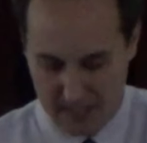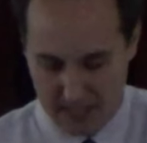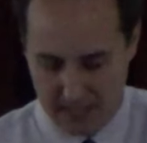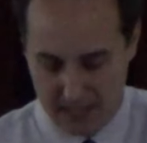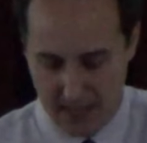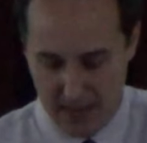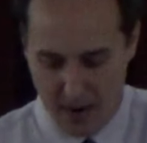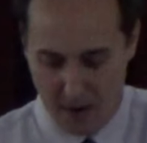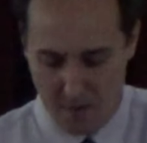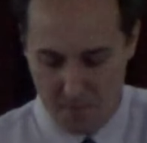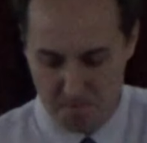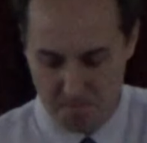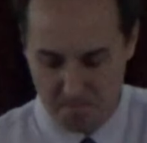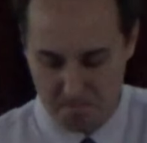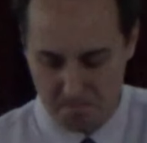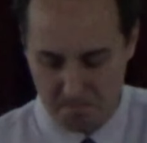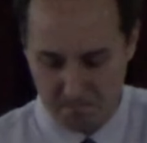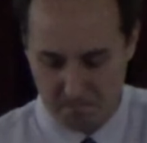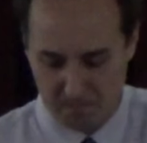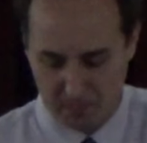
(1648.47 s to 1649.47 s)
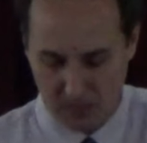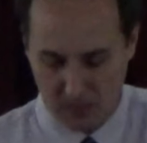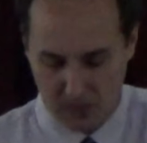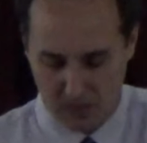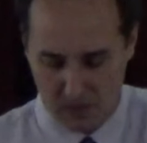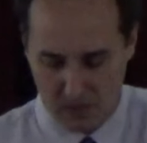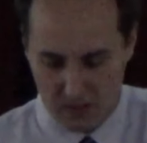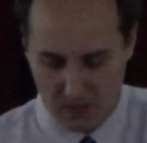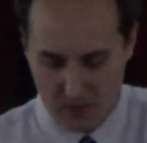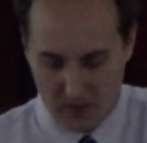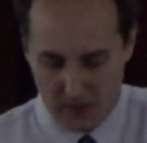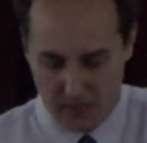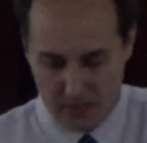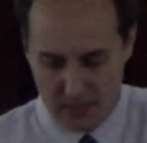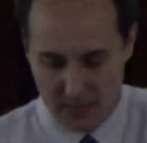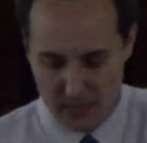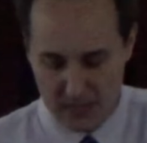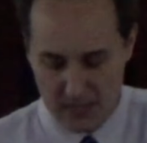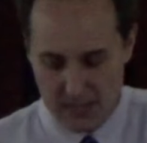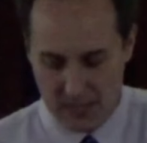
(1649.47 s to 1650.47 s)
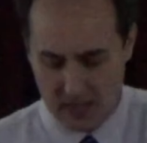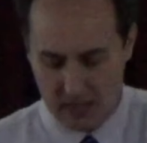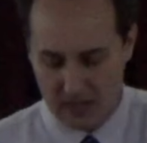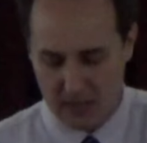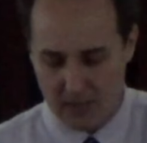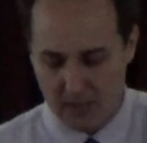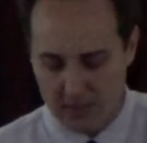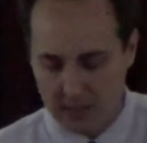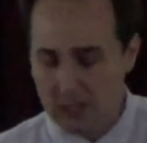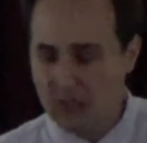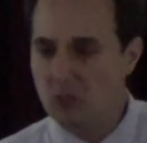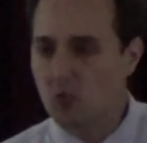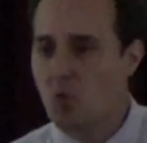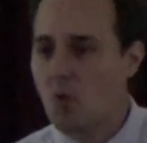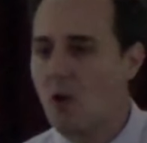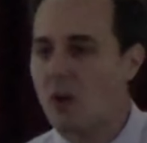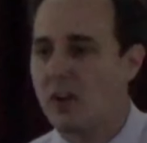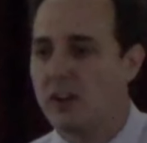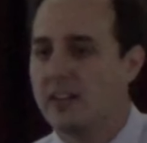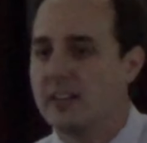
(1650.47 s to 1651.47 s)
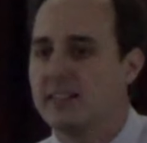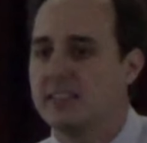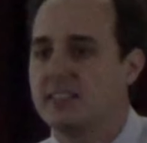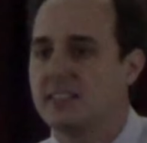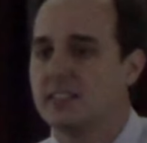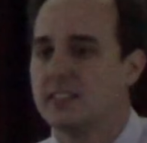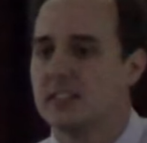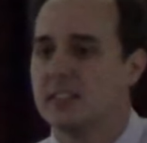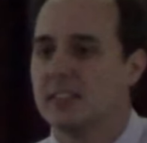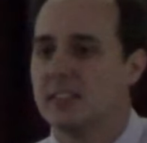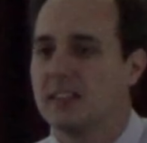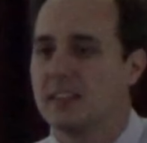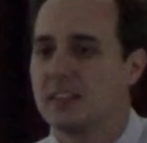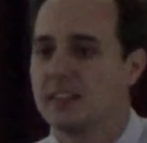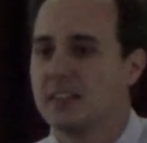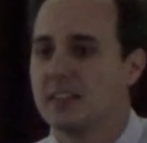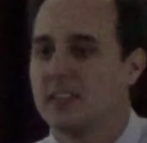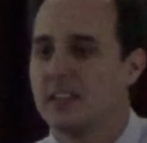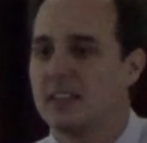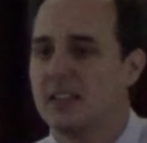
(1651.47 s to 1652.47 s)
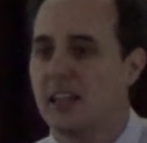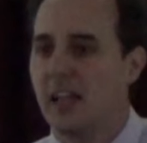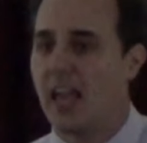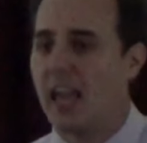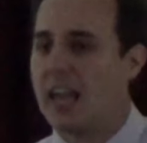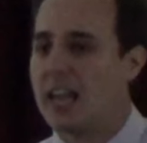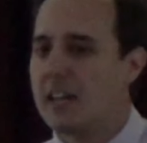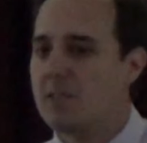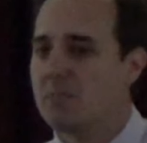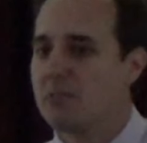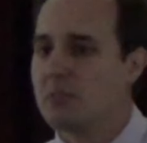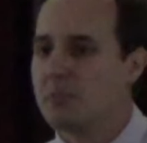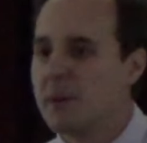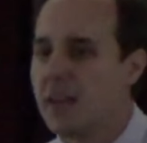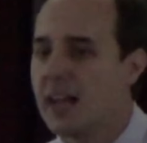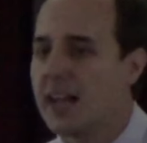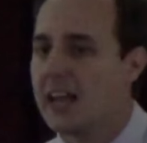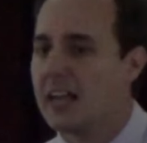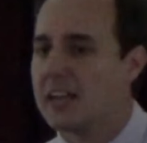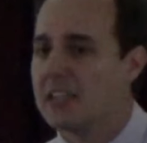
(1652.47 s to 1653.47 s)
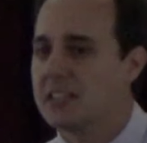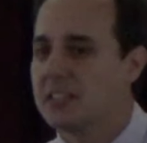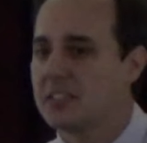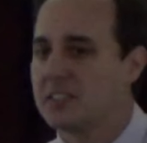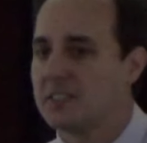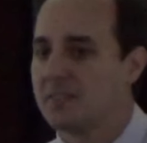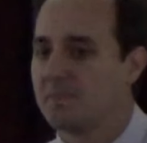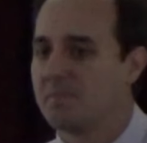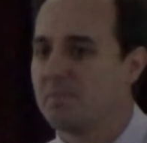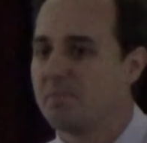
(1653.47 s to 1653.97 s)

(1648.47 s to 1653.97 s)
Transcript: Now, the, uh, these warnings came to pass.